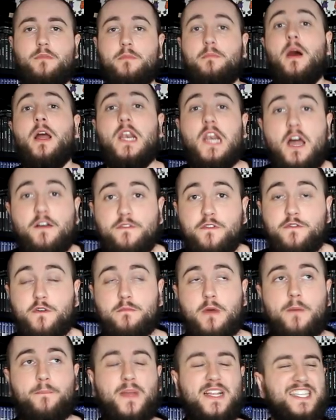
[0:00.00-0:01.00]
But my love of
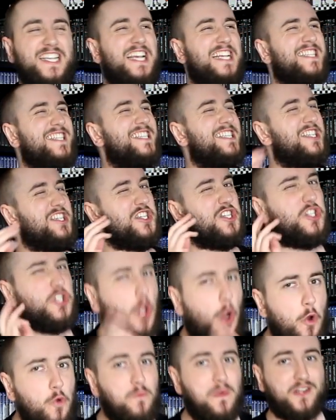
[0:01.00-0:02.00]
the Muppets isn't
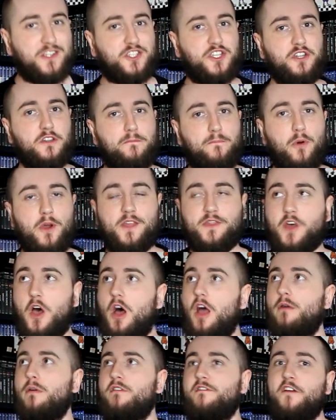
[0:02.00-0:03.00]
so much to the point
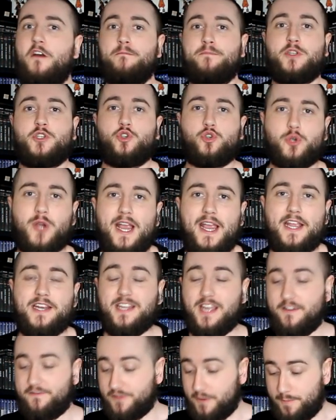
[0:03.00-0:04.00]
that I would feel
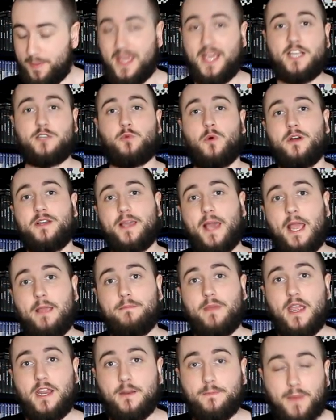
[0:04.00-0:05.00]
betrayed if the PS1
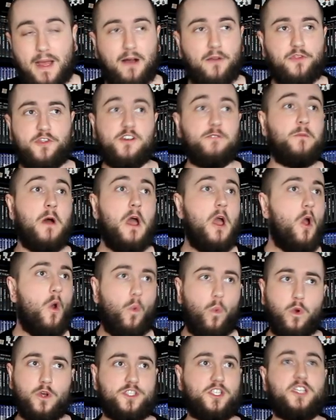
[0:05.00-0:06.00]
game made about them
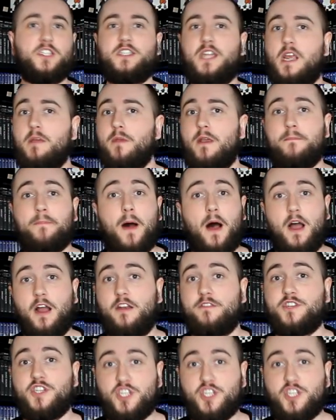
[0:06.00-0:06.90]
was a steaming pile of